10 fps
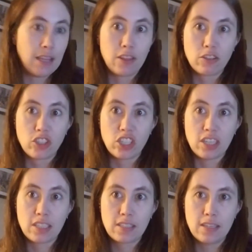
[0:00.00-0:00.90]
and they're
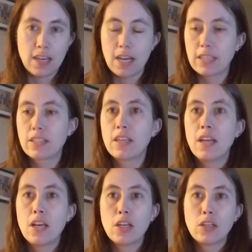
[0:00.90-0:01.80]
just not.
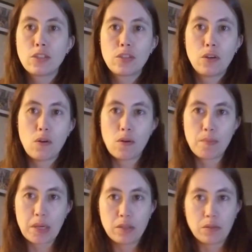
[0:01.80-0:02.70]
So, I'm
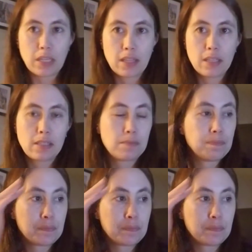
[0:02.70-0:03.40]
going to do it like this.